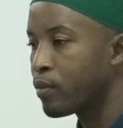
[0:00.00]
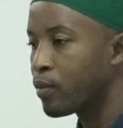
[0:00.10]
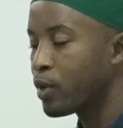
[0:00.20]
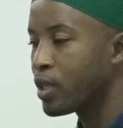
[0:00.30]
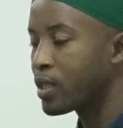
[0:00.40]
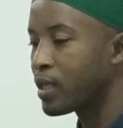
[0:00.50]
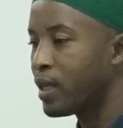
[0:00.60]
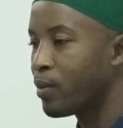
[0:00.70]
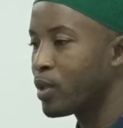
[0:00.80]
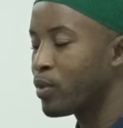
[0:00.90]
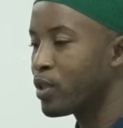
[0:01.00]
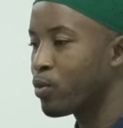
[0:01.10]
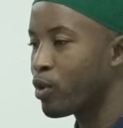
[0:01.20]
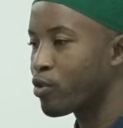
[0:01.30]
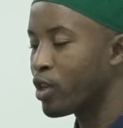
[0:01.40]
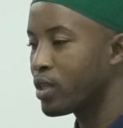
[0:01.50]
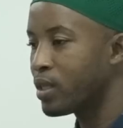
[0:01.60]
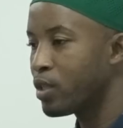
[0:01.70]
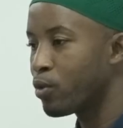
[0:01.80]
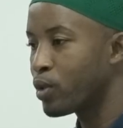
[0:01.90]
When you say dominant prisoner who run
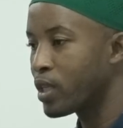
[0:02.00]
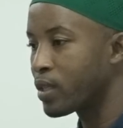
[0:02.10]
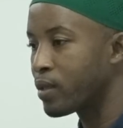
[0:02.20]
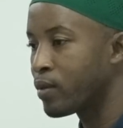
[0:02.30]
the unit?